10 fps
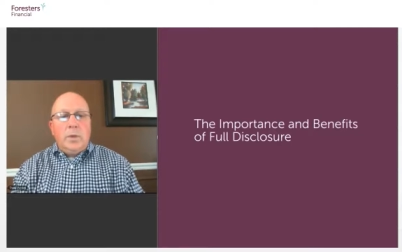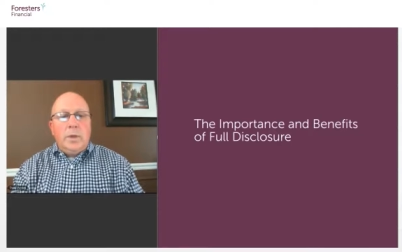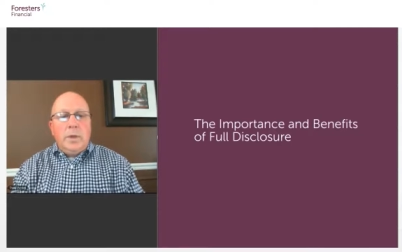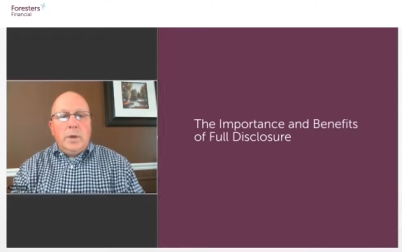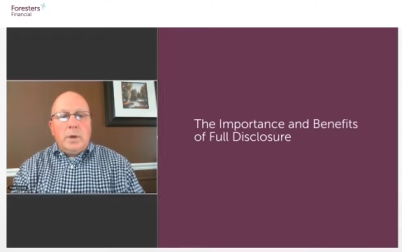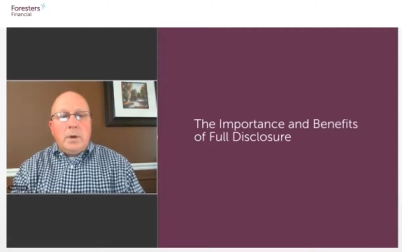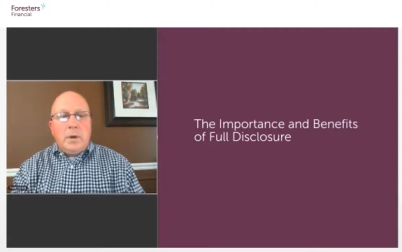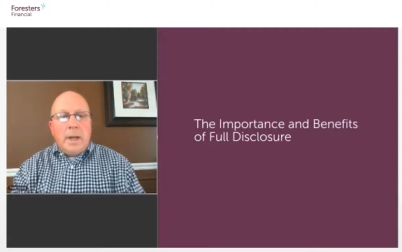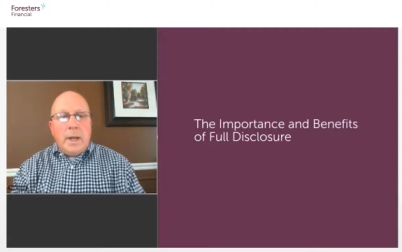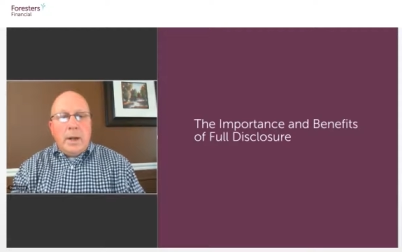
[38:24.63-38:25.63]
We
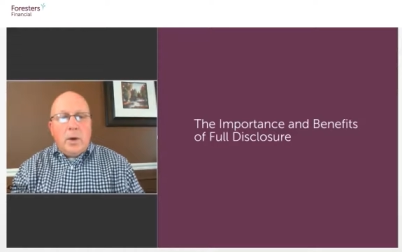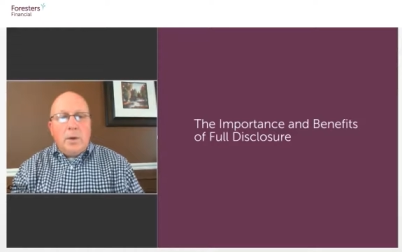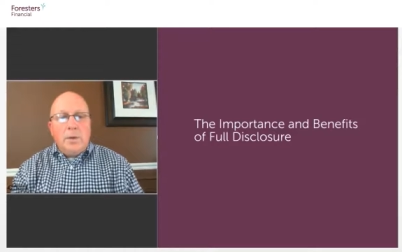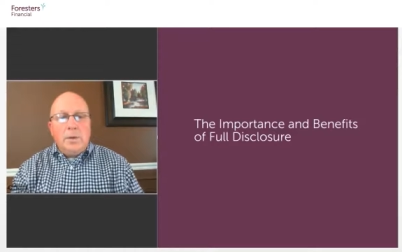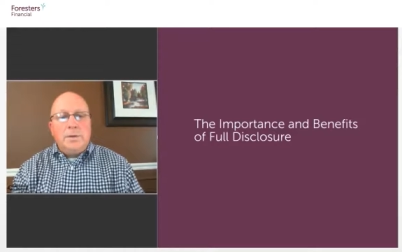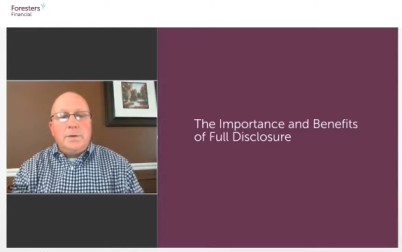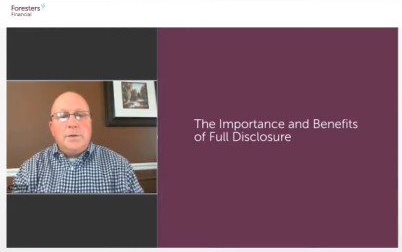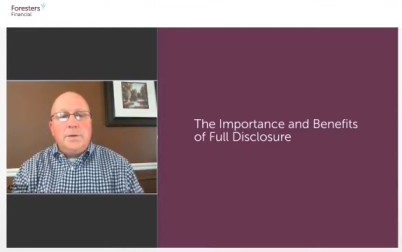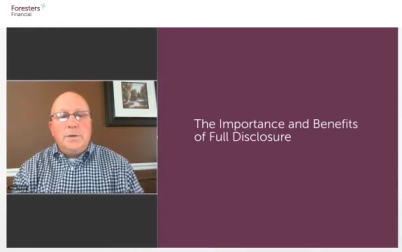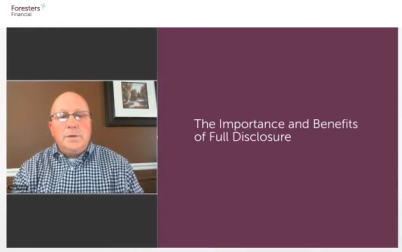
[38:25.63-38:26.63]
are now
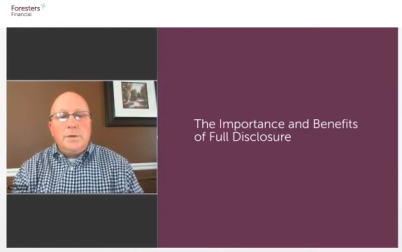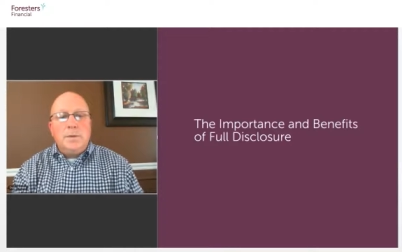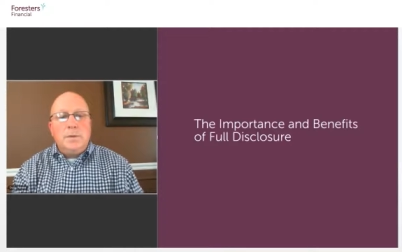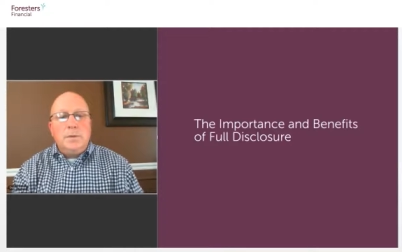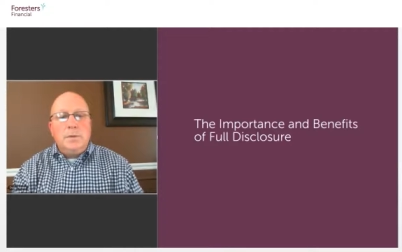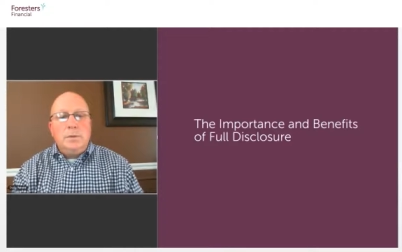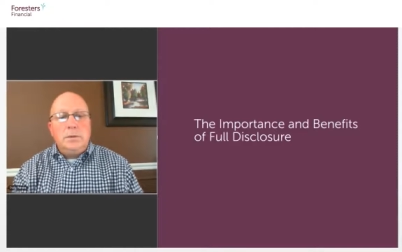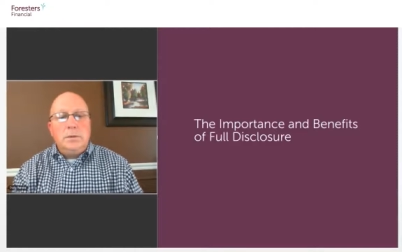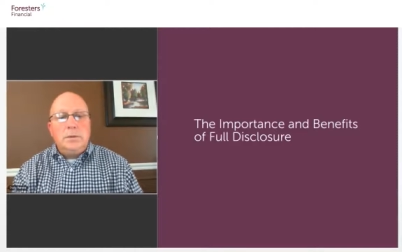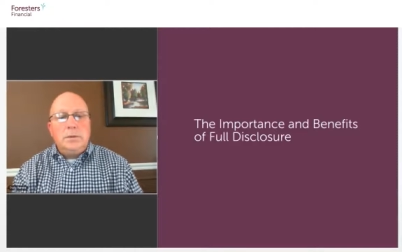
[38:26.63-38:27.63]
to
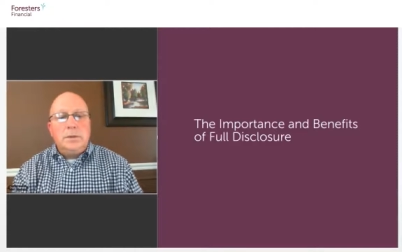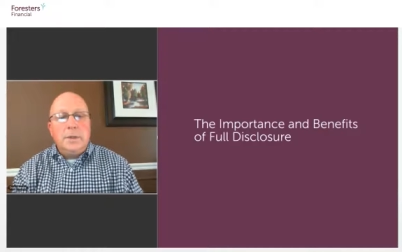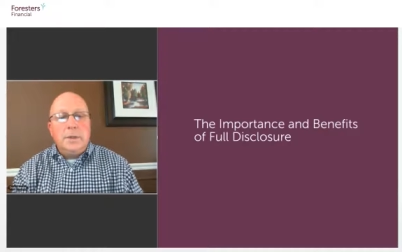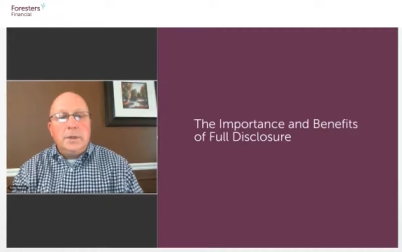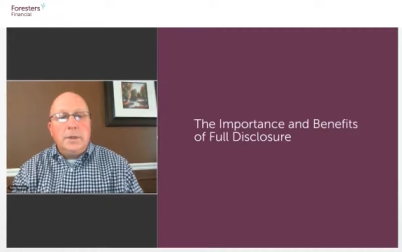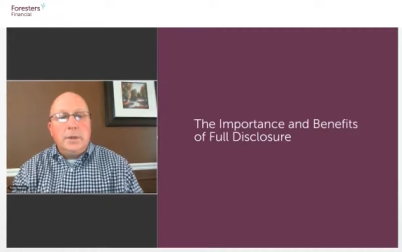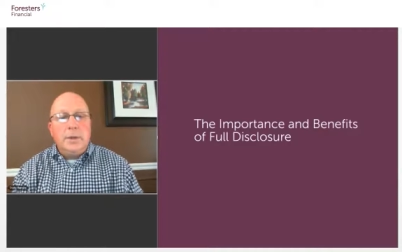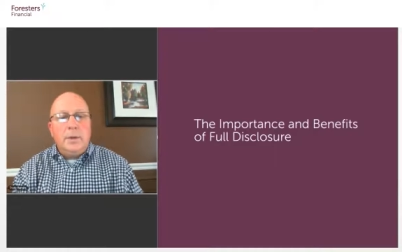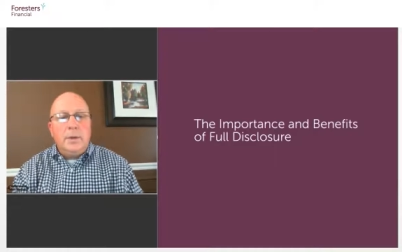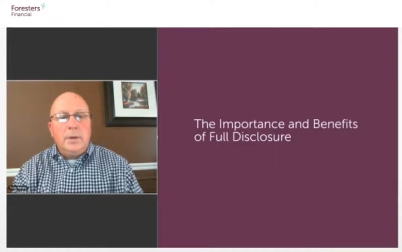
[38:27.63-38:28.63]

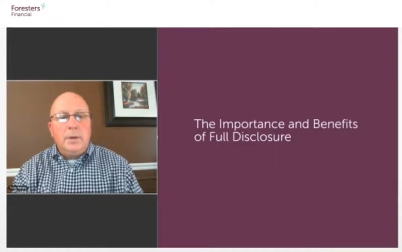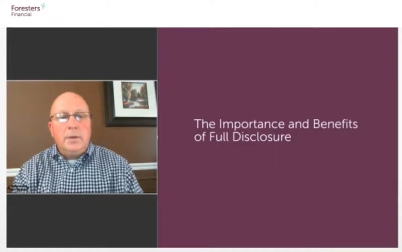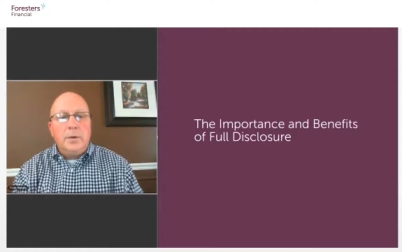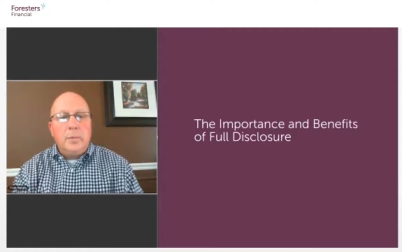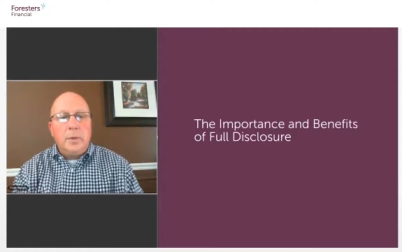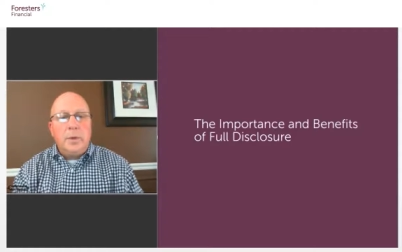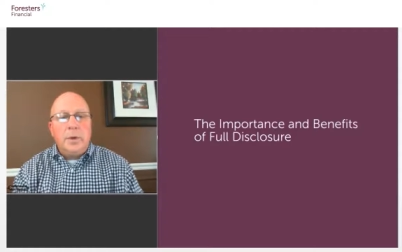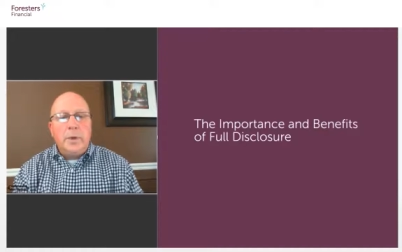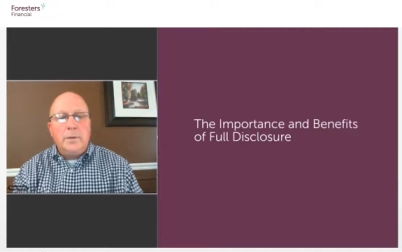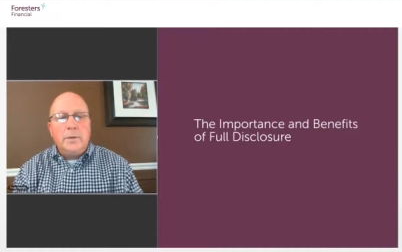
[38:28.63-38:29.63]
the third
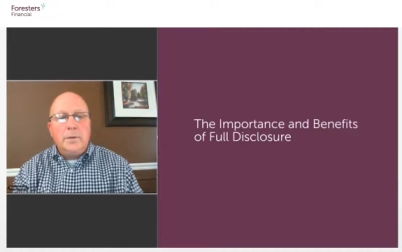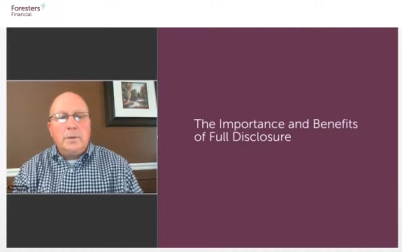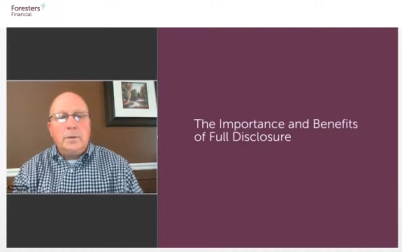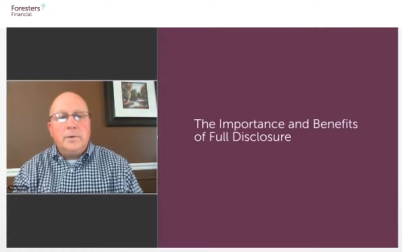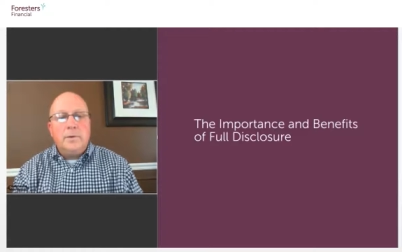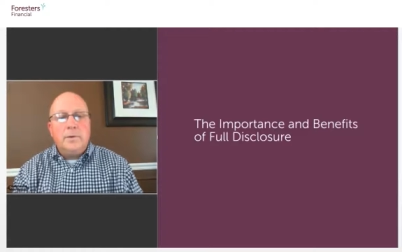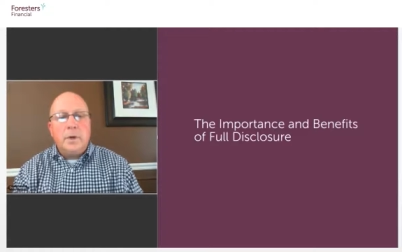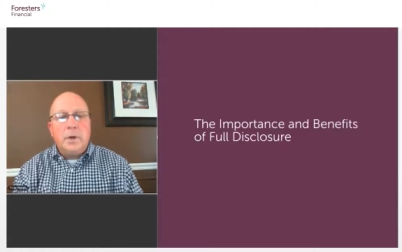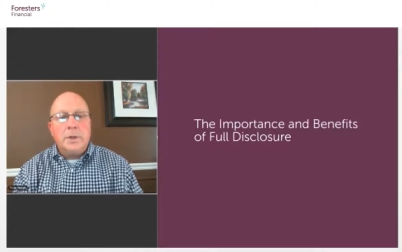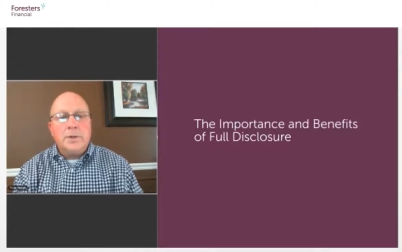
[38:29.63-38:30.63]
point
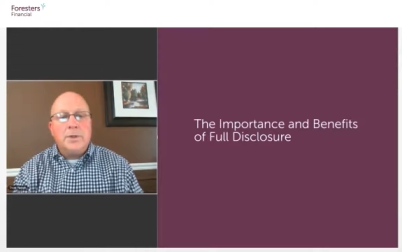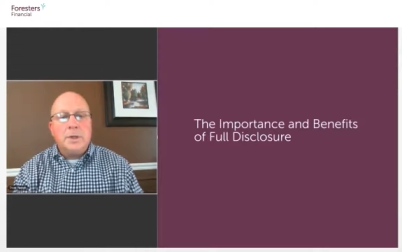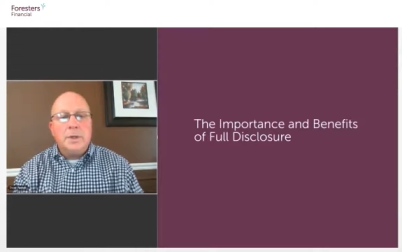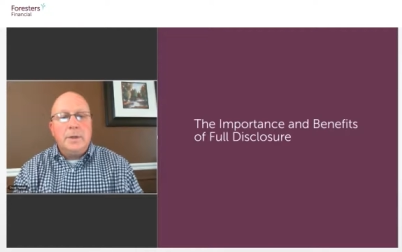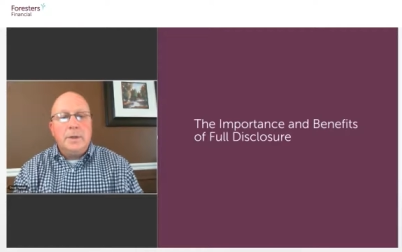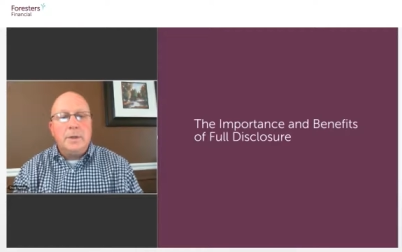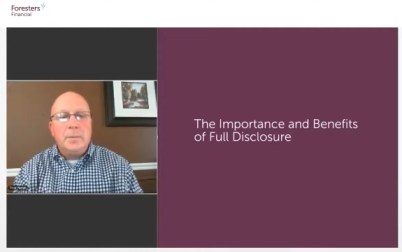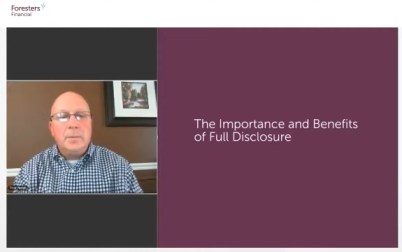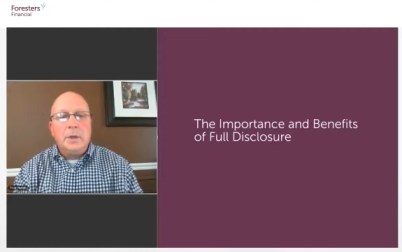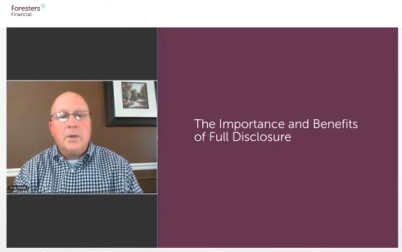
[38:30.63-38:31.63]
of our agenda,
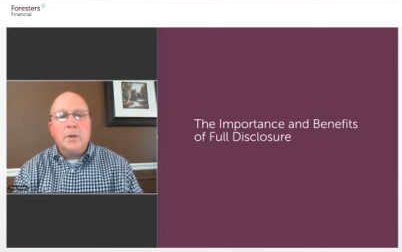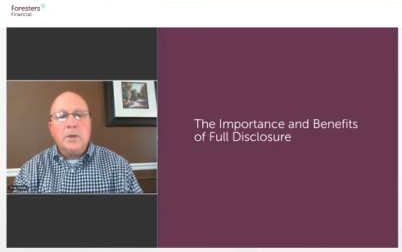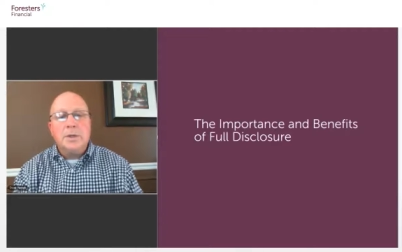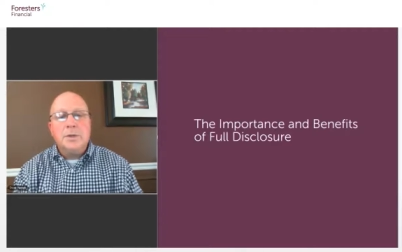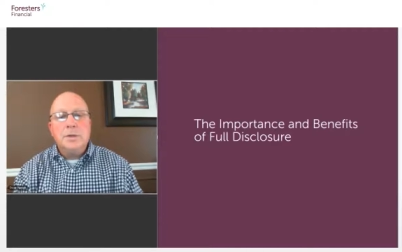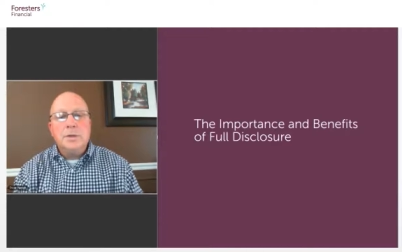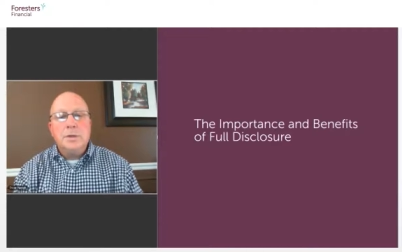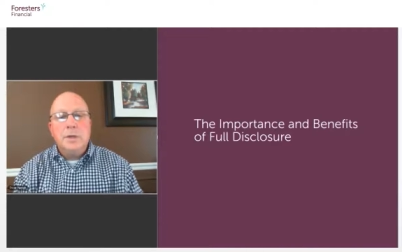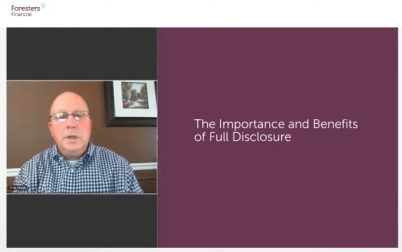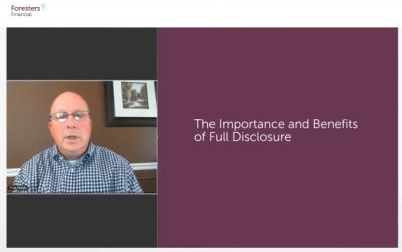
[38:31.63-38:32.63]
the medical
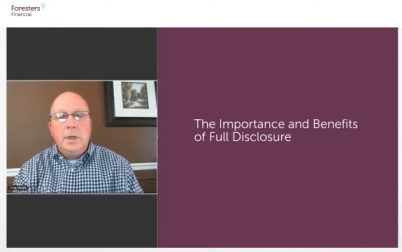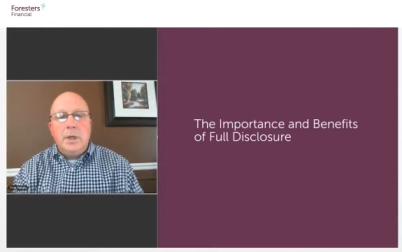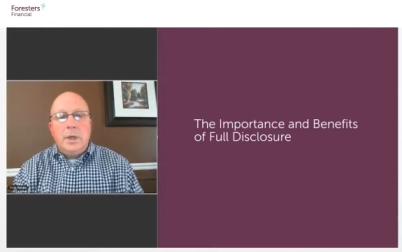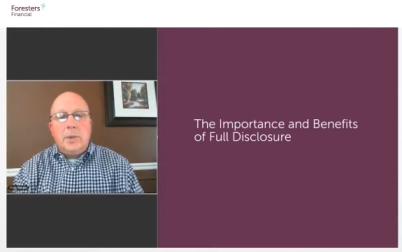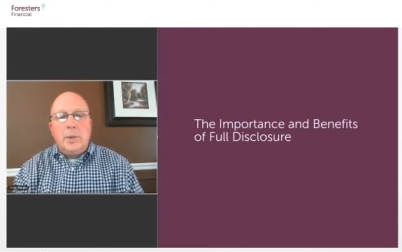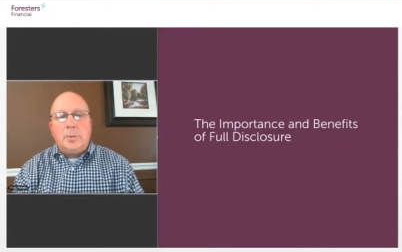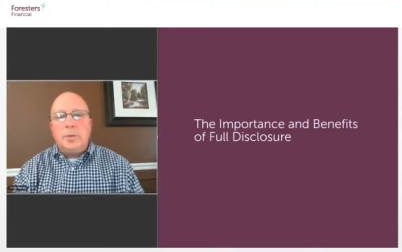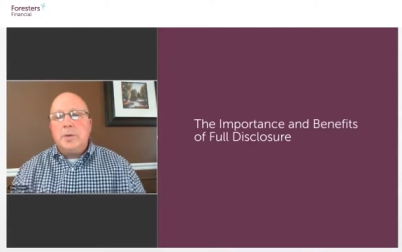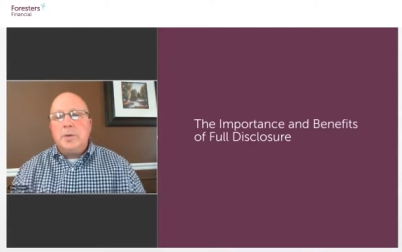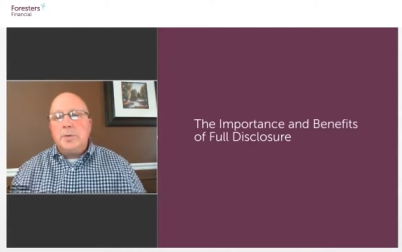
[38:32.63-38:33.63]
questions
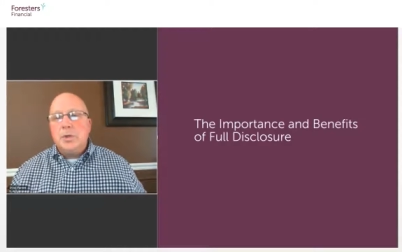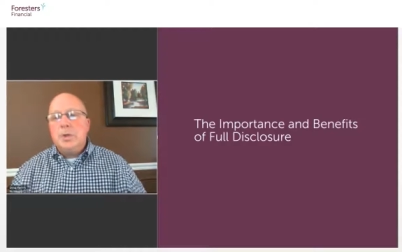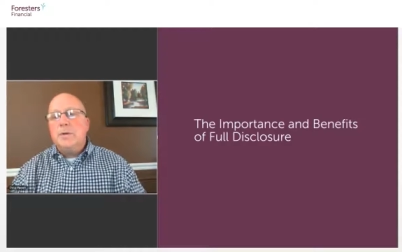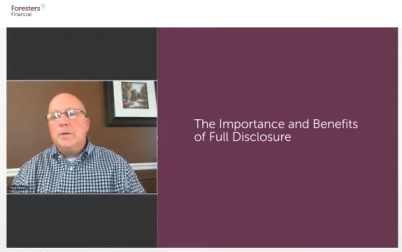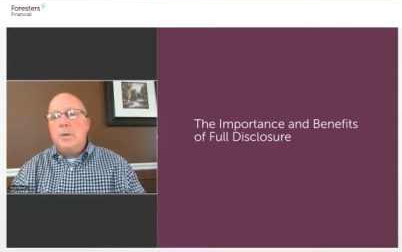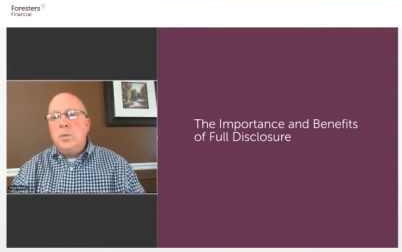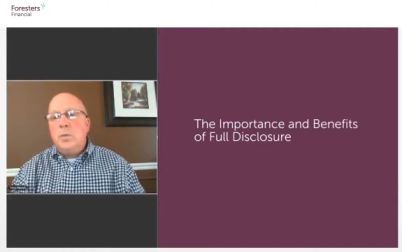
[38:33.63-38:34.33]
and prescription history.